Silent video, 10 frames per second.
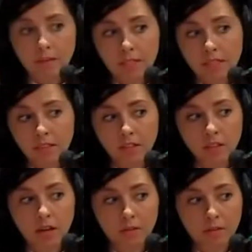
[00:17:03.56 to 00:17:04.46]
we deal a
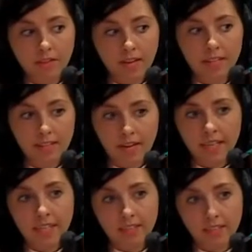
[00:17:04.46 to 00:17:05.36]
lot with
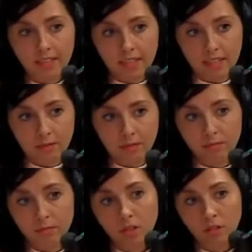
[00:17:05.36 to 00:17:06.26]
anxiety in the
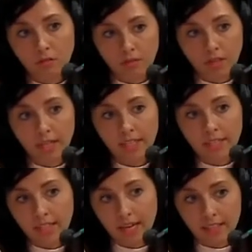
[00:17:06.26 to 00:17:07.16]
classroom too, right?
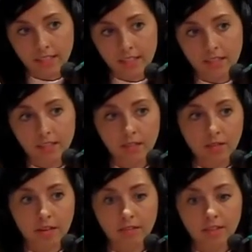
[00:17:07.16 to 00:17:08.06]
And tactics
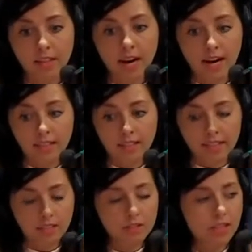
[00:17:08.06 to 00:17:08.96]
around that. And
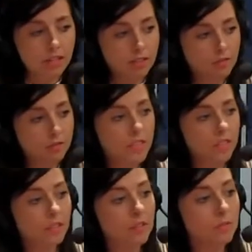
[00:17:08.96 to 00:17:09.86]
like you said, on the
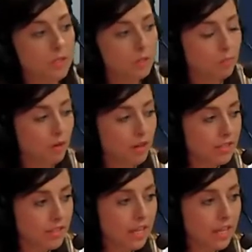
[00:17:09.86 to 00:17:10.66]
field with sports.